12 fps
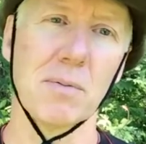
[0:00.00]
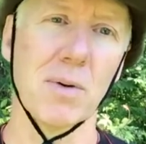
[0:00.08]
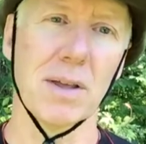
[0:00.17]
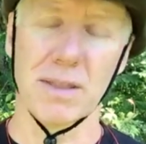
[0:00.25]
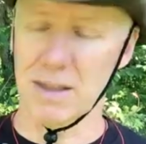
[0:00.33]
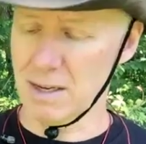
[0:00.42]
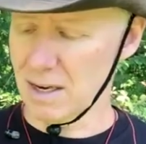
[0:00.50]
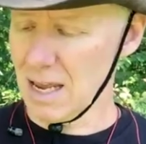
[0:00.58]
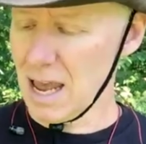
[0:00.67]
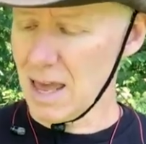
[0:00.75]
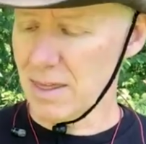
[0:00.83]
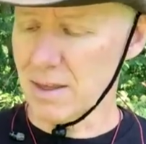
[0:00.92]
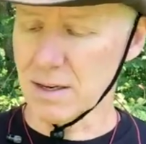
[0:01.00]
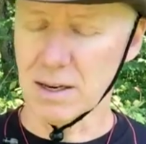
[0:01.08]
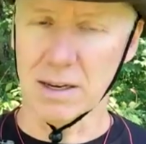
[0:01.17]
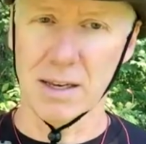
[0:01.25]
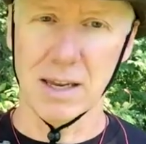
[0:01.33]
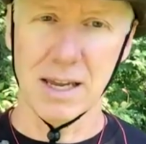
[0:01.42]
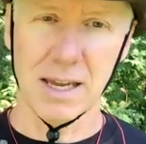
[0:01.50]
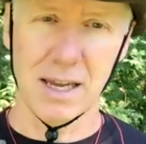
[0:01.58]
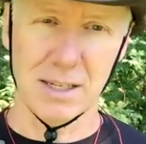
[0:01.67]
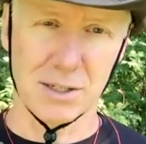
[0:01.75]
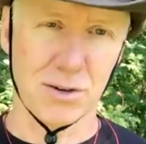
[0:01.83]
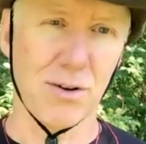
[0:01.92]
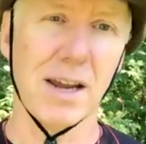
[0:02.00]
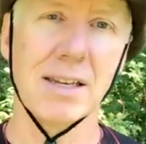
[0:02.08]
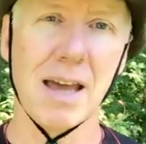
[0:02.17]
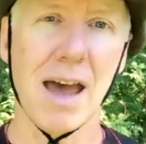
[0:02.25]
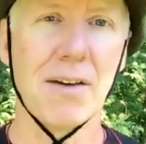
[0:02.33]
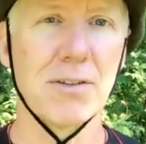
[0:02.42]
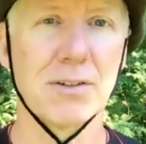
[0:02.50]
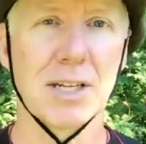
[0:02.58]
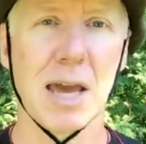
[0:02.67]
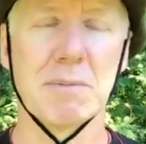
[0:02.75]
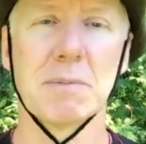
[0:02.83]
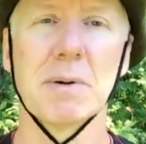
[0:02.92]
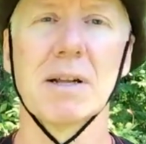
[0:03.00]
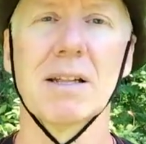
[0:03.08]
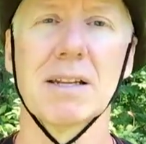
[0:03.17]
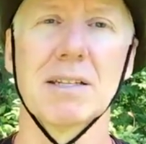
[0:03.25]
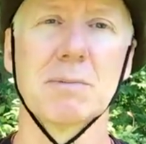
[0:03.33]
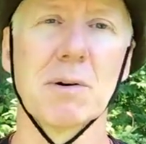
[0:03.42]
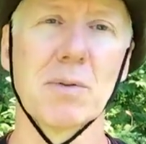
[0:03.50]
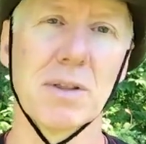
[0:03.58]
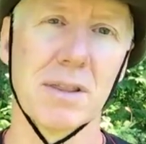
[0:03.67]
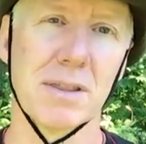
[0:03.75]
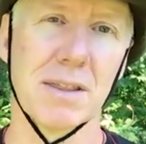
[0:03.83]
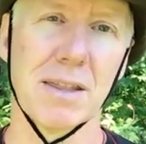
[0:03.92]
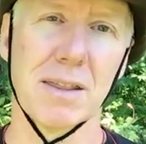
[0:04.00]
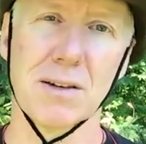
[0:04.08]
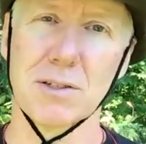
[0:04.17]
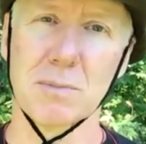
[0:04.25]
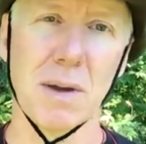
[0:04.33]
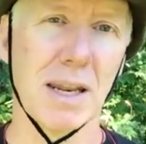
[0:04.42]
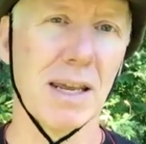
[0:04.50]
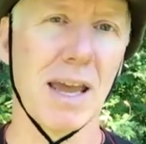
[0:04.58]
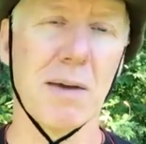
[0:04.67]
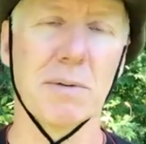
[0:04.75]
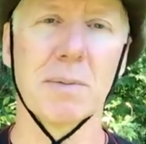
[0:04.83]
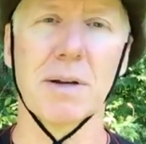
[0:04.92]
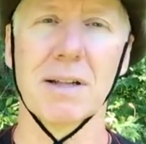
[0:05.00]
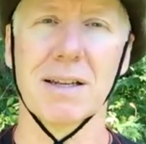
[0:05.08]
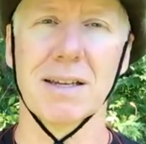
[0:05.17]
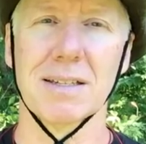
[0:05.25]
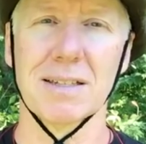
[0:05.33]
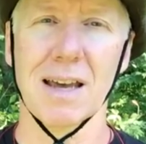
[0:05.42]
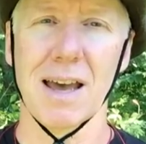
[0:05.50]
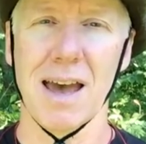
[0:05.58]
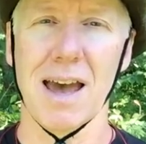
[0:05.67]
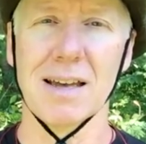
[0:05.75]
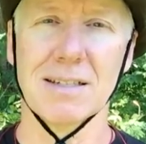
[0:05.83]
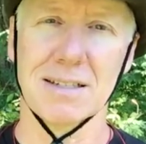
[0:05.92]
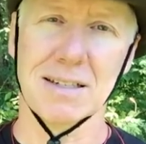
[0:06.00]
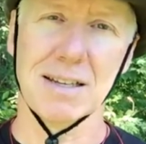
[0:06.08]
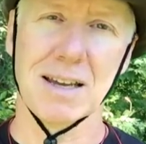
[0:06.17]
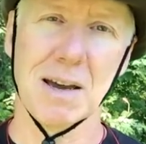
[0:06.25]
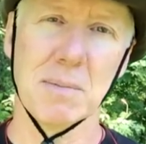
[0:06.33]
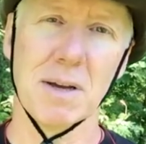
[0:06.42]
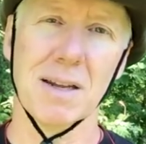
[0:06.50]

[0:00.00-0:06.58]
with, and it's great to have those capabilities, but with those many capabilities has come